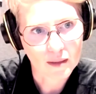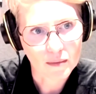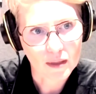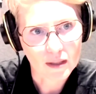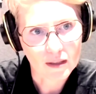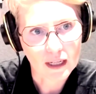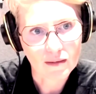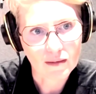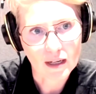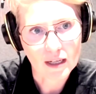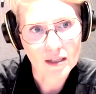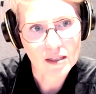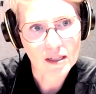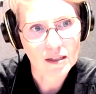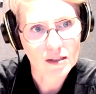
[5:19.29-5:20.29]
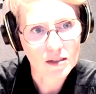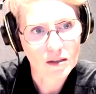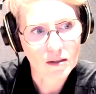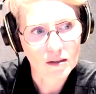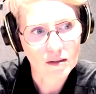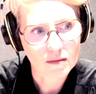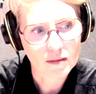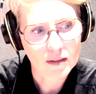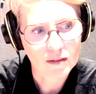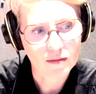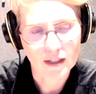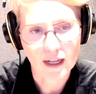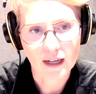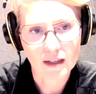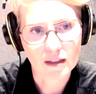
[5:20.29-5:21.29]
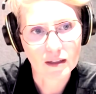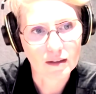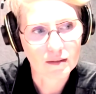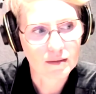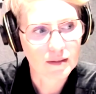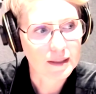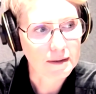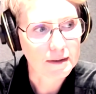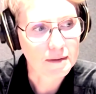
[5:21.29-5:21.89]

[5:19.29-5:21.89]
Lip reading: something that even entered into the vernacular.